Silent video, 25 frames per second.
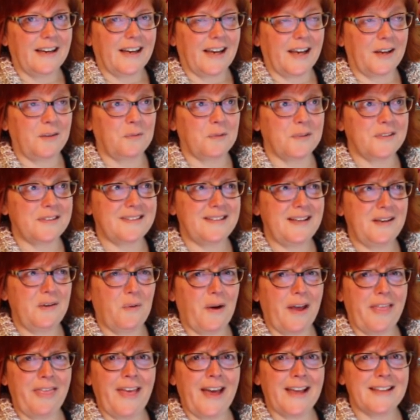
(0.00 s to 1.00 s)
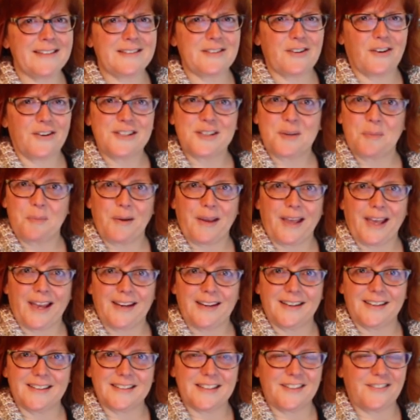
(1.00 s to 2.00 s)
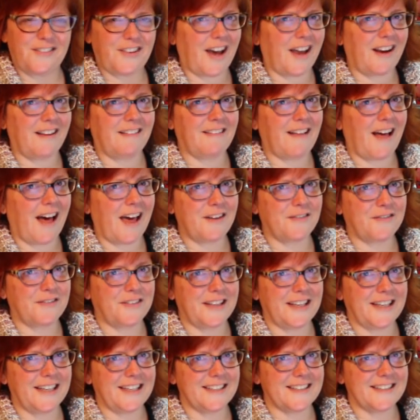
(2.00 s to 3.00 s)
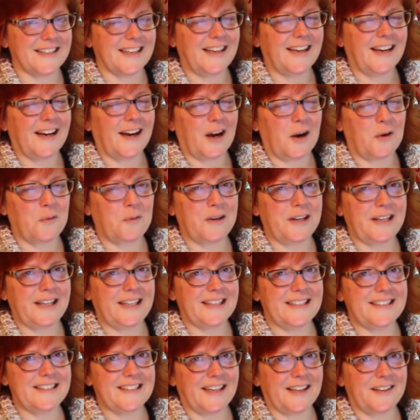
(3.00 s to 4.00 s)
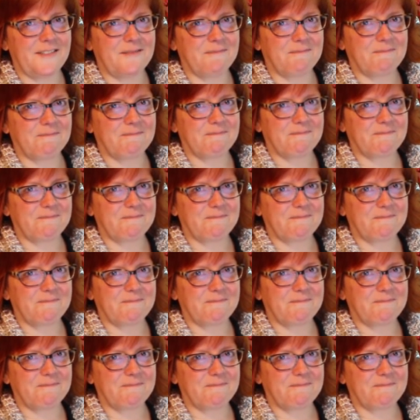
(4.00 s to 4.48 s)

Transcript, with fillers: and we'll see when that starts up again because I've got a lot of things I want to get done.